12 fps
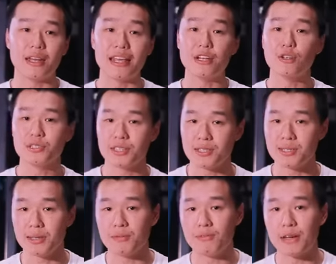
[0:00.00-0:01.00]
an indoor
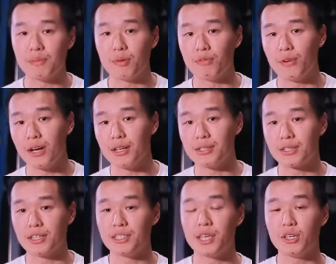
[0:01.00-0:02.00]
system that provides
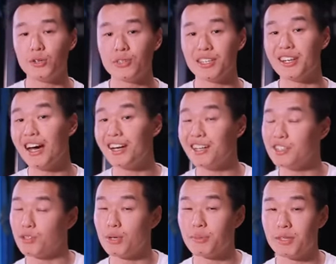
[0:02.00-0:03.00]
continuous and
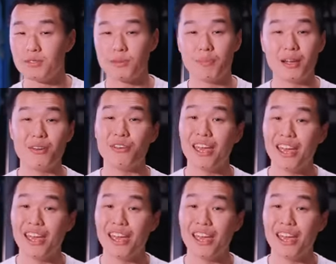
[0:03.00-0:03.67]
uninterrupted supply of